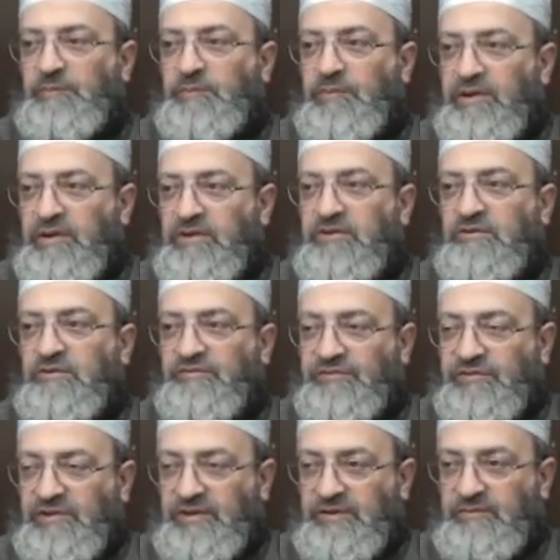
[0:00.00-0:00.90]
in a period
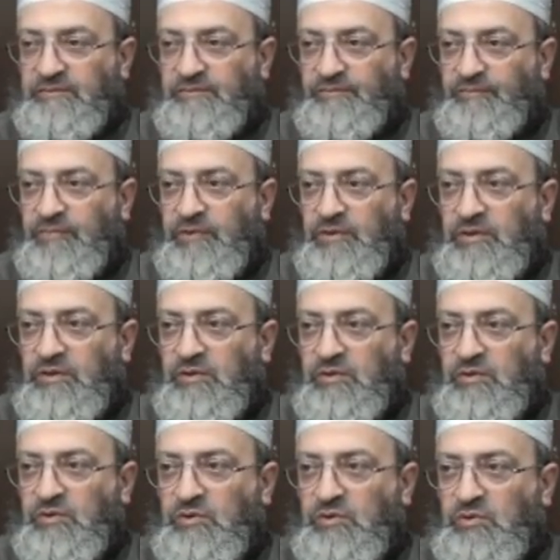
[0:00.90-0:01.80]
of time
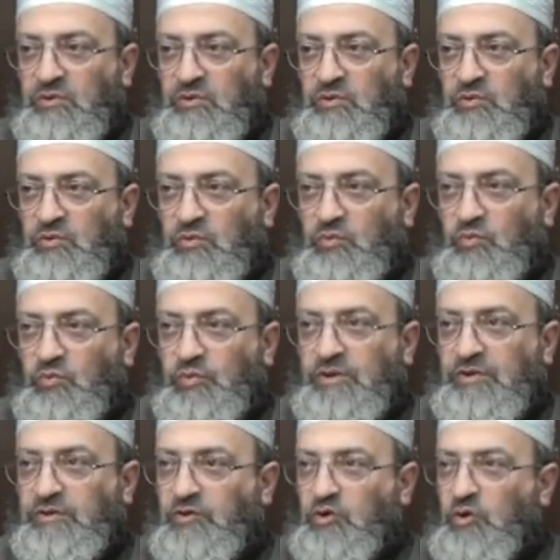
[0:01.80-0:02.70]

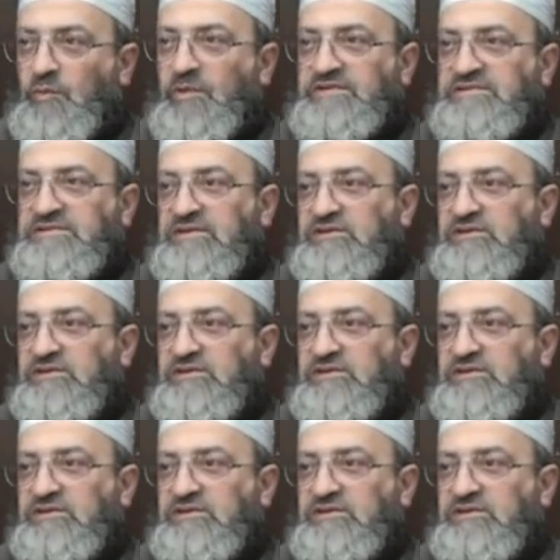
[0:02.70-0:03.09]
where no